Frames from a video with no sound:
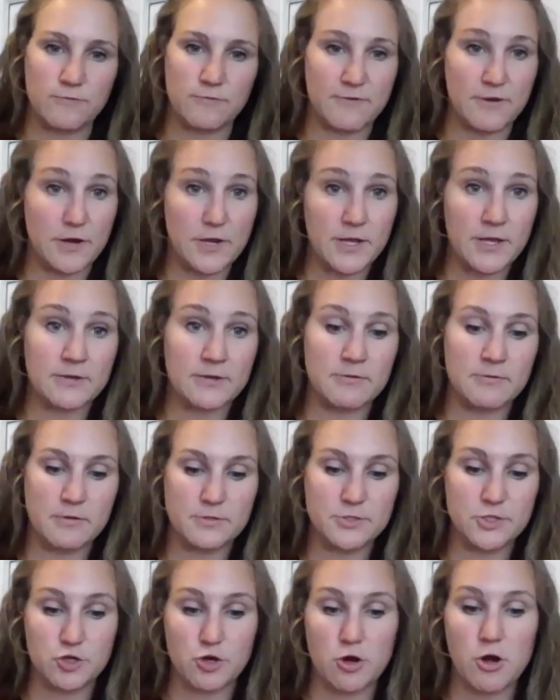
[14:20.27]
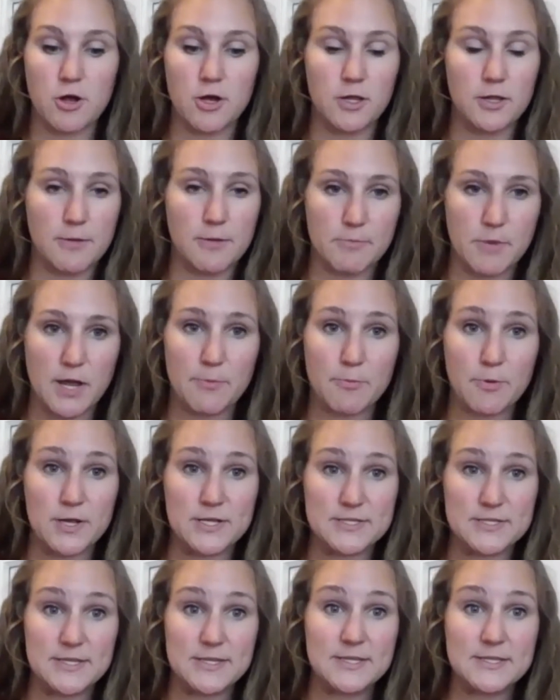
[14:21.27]
very strong alumni
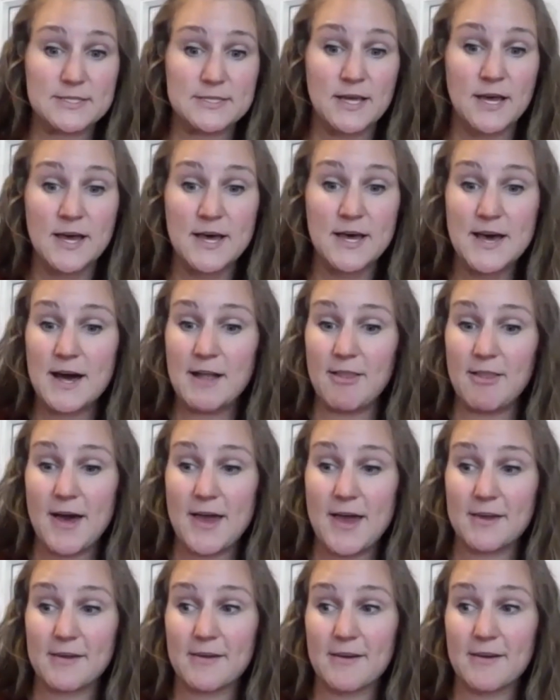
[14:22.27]
presence. Like,